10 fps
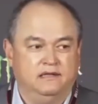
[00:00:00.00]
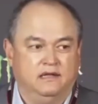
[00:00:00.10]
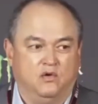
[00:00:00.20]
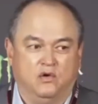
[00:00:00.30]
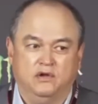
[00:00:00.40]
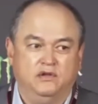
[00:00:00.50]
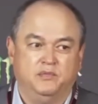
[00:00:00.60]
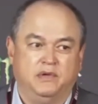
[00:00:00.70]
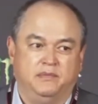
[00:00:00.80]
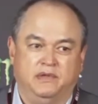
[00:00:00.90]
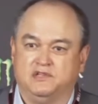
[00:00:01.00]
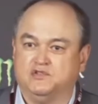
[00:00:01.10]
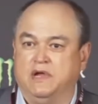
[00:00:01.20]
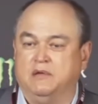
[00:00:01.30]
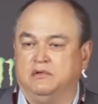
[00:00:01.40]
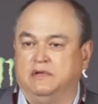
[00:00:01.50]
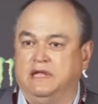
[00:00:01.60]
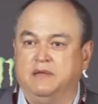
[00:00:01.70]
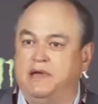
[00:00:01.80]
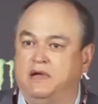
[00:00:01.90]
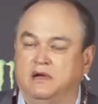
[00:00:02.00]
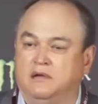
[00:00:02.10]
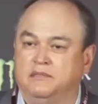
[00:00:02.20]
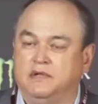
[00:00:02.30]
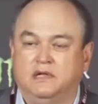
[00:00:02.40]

Or you better be able to scramble and get back up.